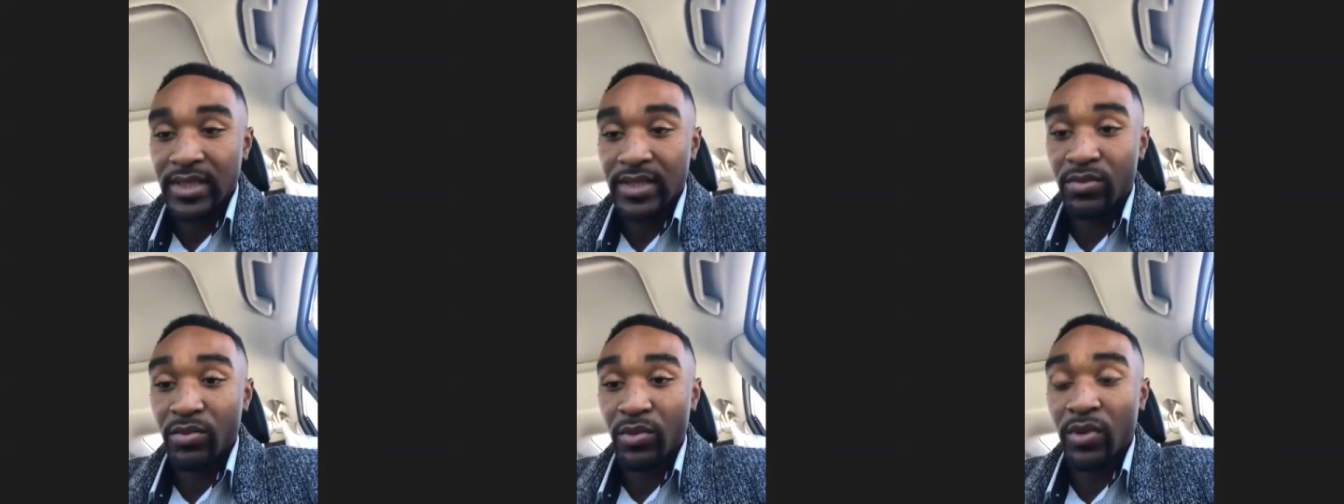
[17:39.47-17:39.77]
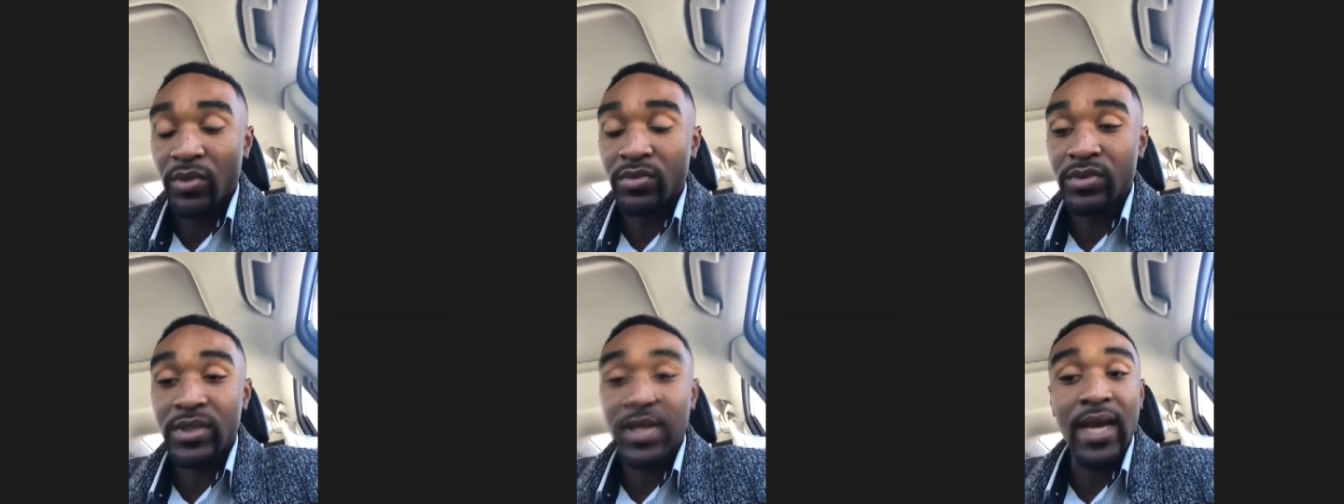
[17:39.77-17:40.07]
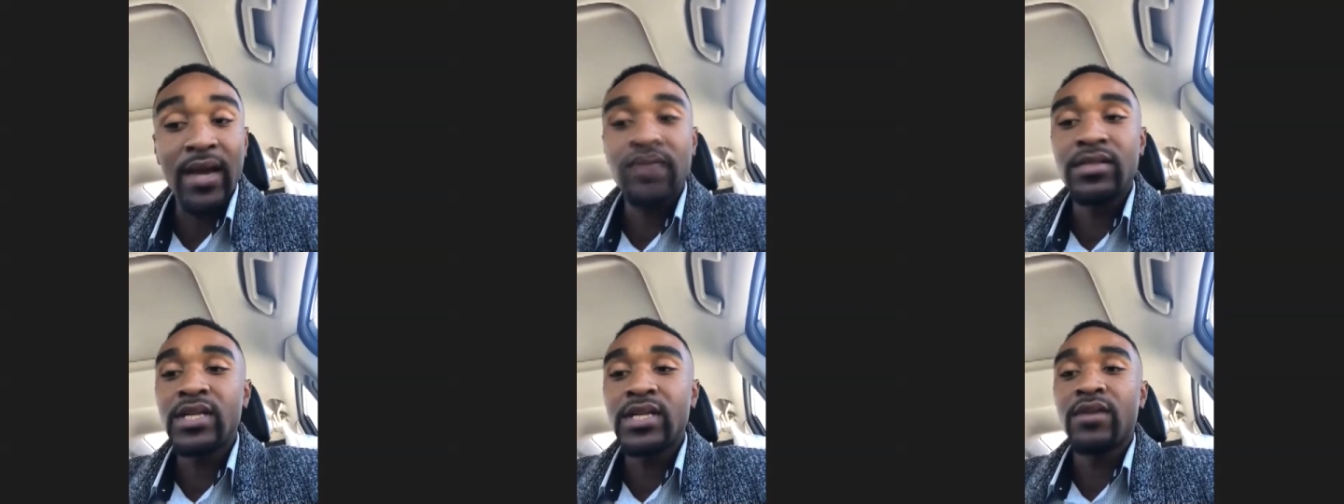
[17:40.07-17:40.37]
Well,
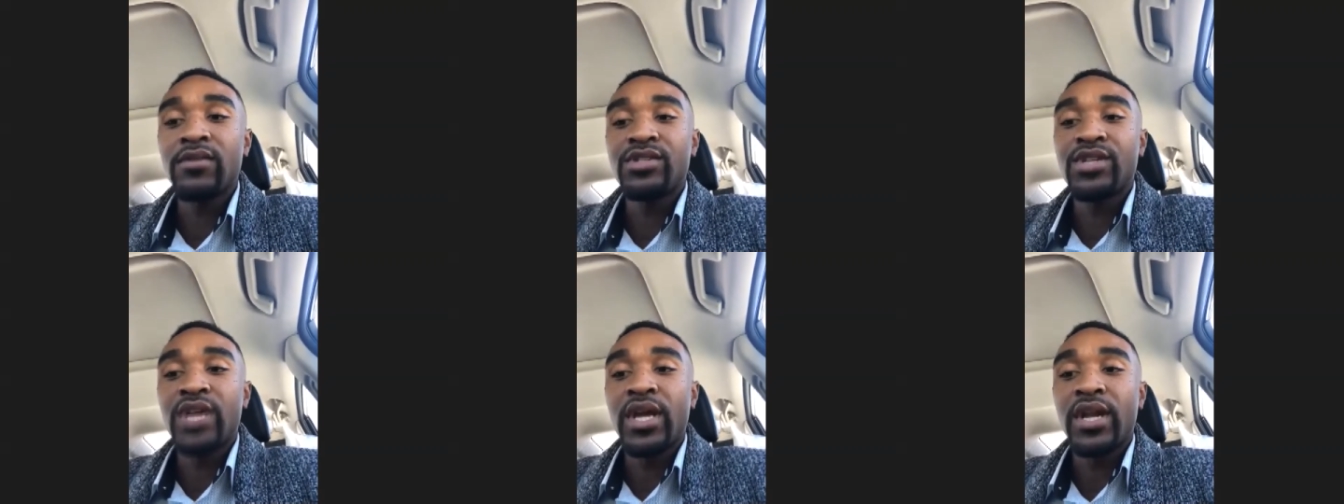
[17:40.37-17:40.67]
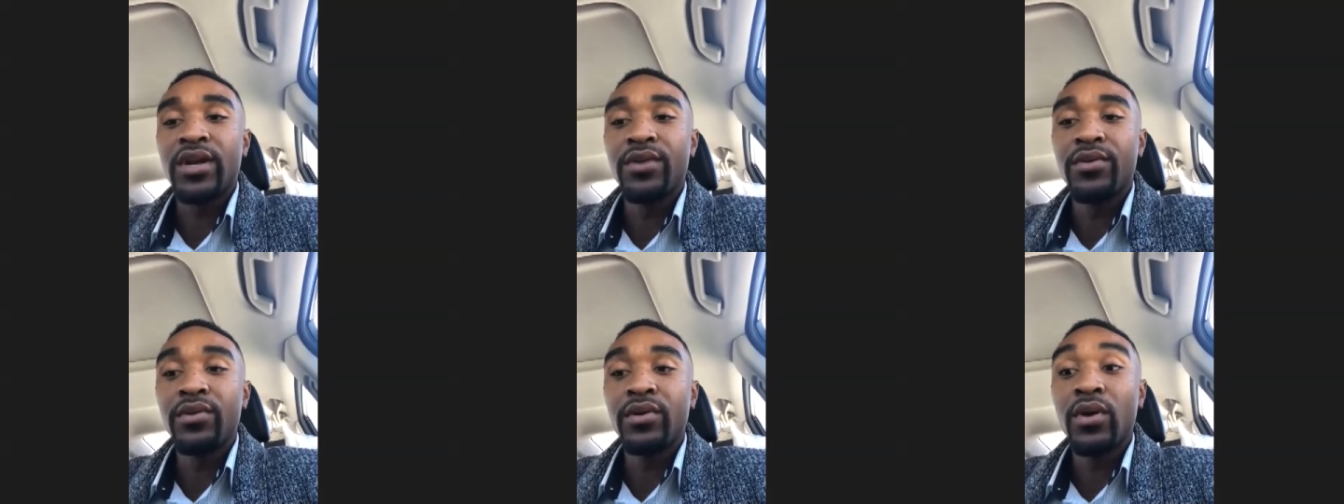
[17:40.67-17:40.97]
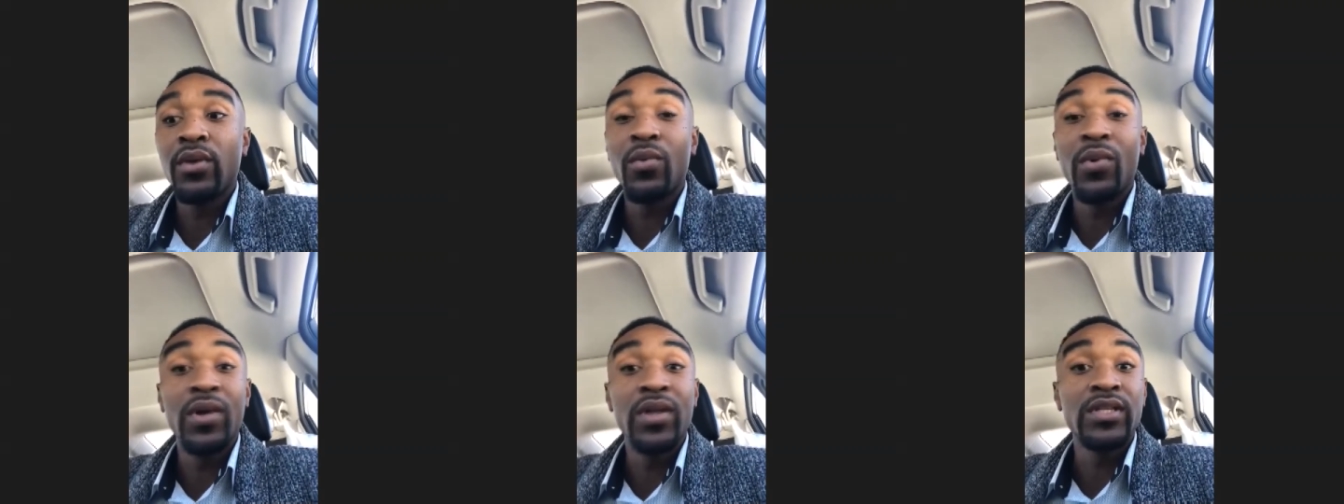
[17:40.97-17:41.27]
downtown Chattanooga,
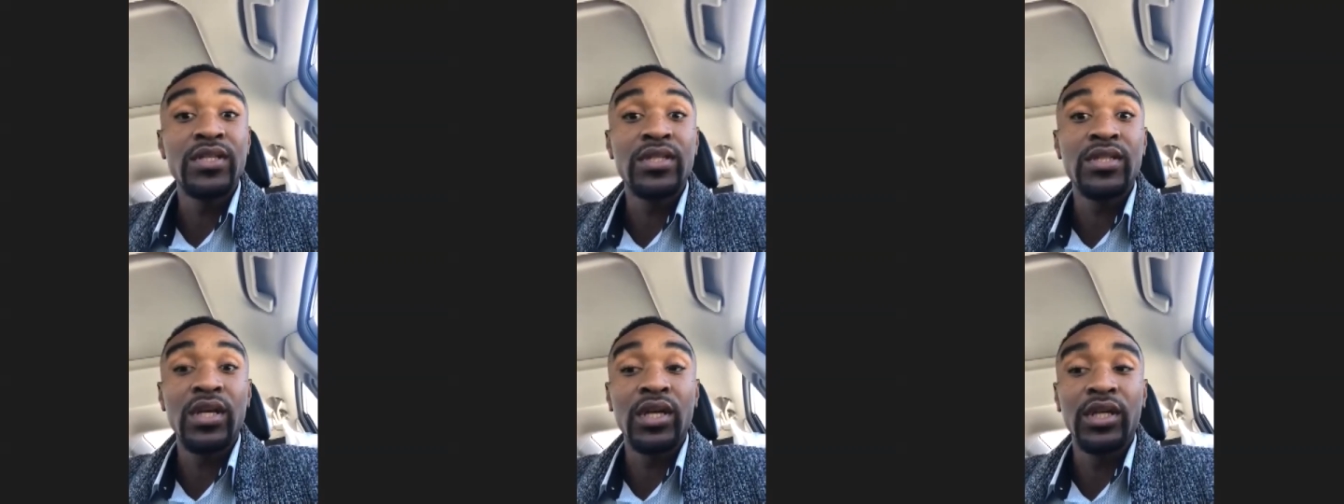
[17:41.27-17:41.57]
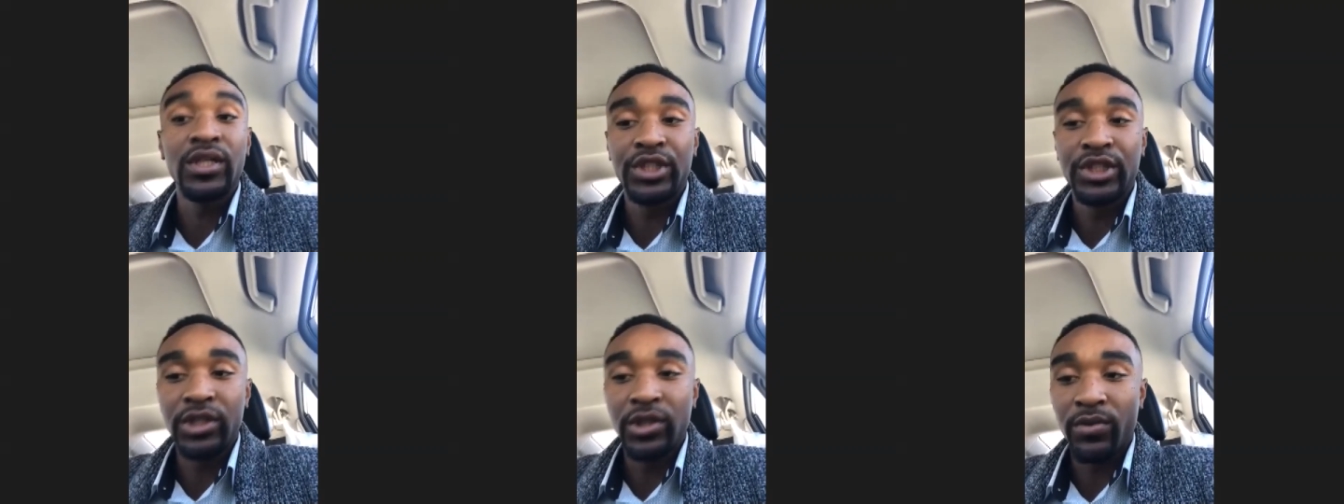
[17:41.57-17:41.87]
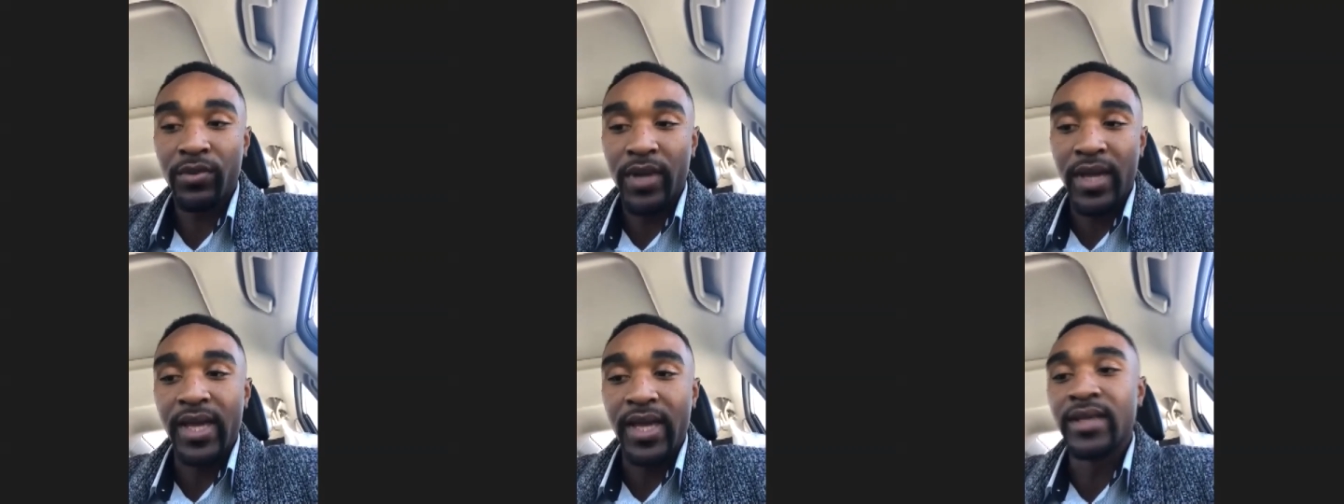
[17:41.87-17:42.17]
once a
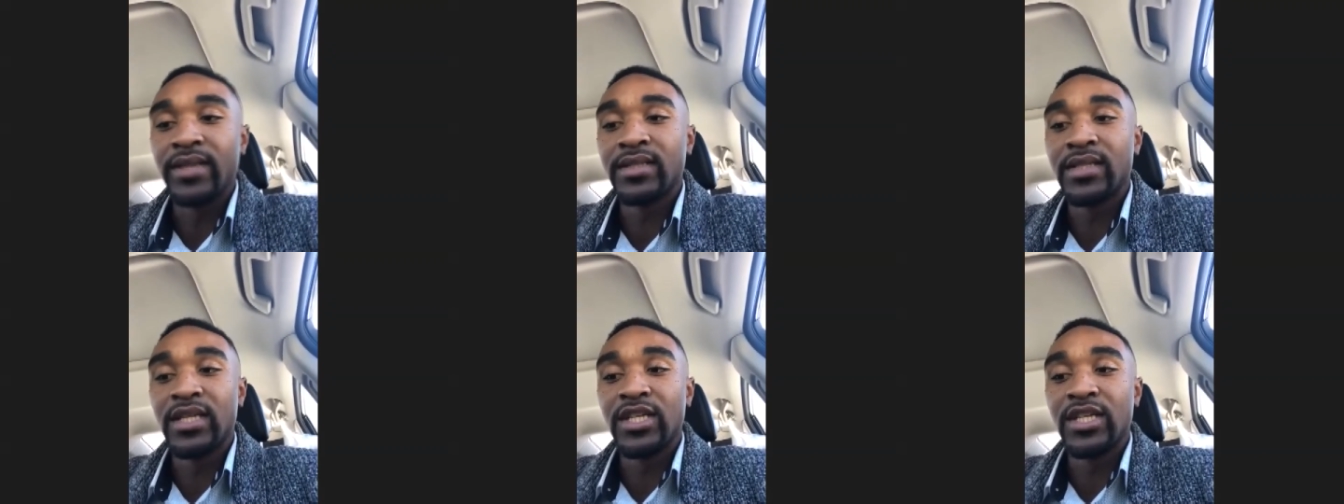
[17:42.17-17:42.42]
showcase,